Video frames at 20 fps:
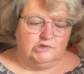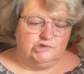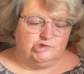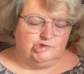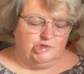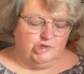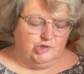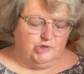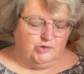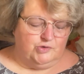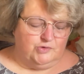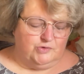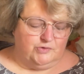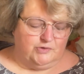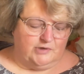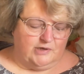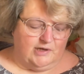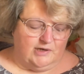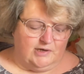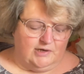2
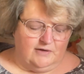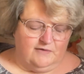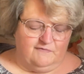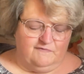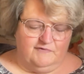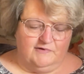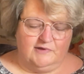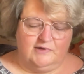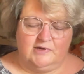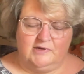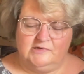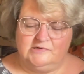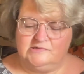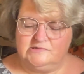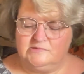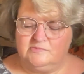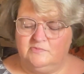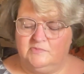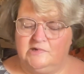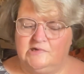colour
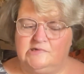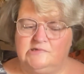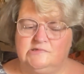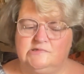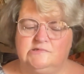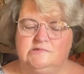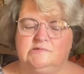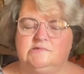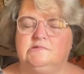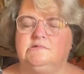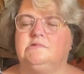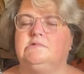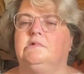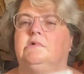fingerless mitts.